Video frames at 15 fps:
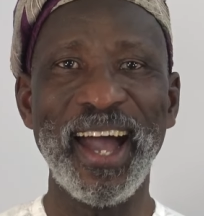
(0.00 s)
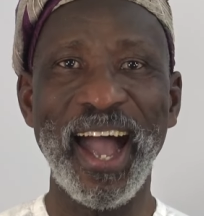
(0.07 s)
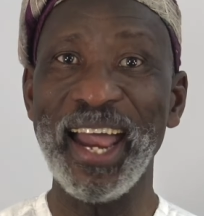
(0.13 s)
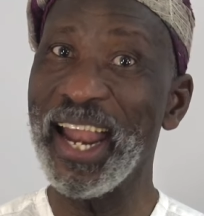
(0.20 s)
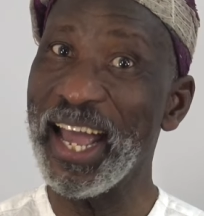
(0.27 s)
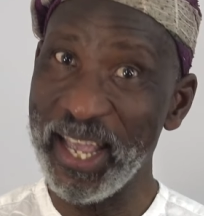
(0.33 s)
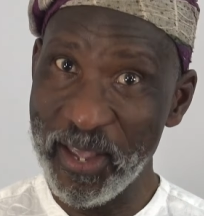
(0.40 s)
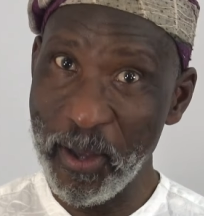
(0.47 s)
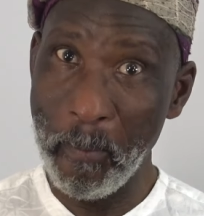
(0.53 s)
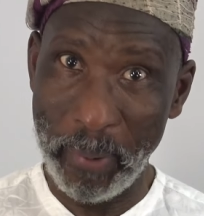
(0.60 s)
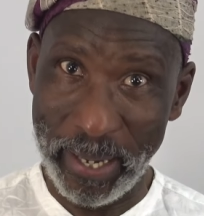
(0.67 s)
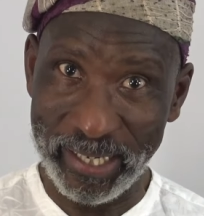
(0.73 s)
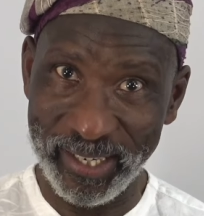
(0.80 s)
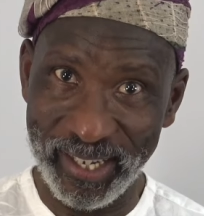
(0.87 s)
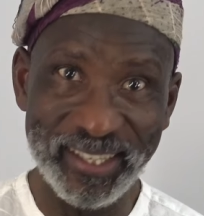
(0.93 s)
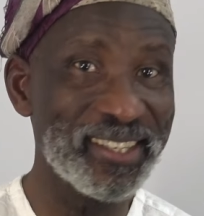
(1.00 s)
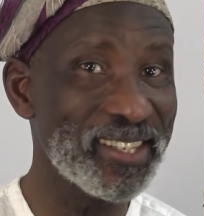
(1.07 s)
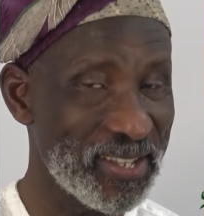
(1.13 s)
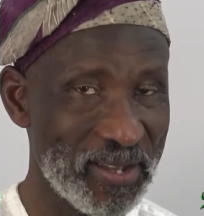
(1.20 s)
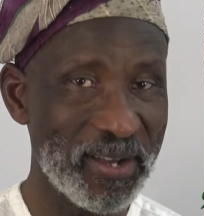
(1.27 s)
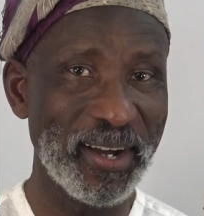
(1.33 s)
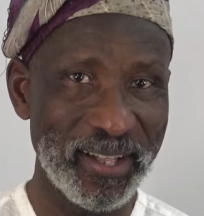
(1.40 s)
I like your
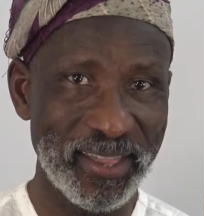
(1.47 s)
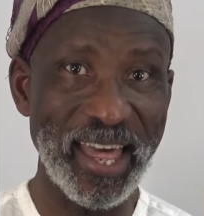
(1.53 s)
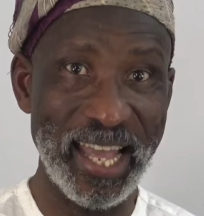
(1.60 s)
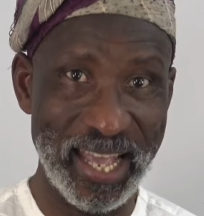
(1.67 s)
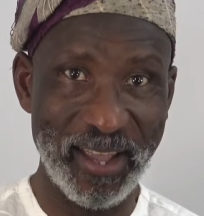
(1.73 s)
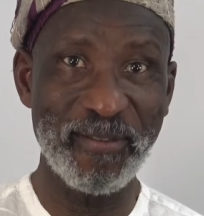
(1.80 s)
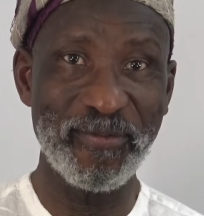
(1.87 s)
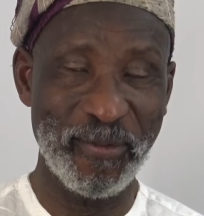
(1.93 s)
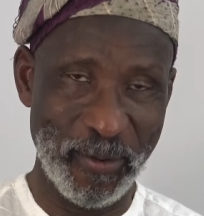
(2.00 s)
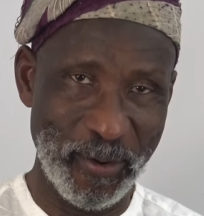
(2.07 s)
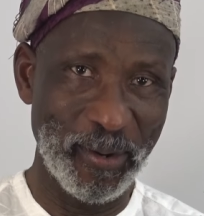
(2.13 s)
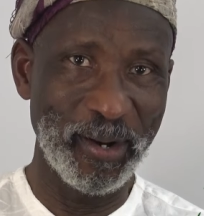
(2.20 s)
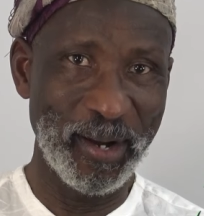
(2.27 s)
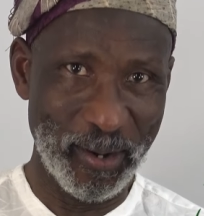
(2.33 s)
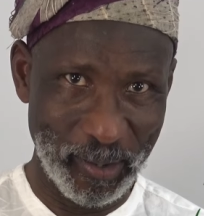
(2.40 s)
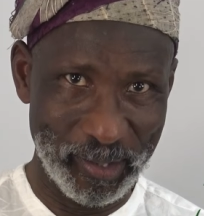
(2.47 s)
patience. Yeah, thank you for